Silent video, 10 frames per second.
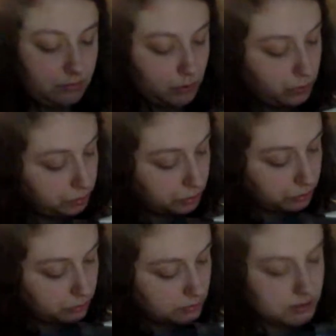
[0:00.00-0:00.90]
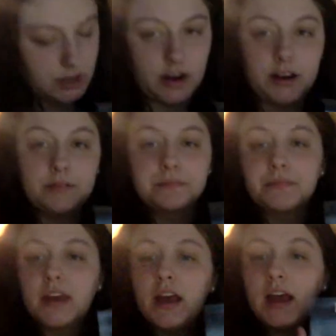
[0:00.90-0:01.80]
Oops, sorry.
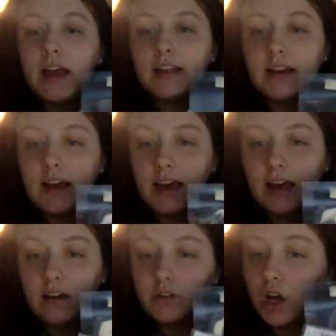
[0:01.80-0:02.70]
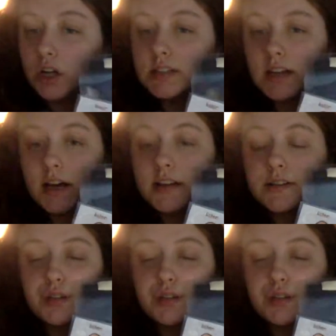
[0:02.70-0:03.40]
And then I have all done,